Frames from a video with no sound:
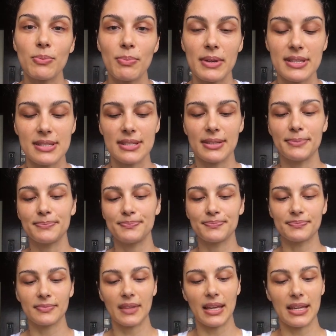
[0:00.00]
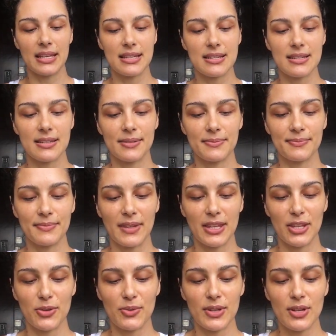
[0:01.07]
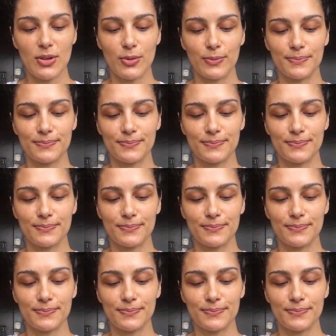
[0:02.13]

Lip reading: besan, and here we go.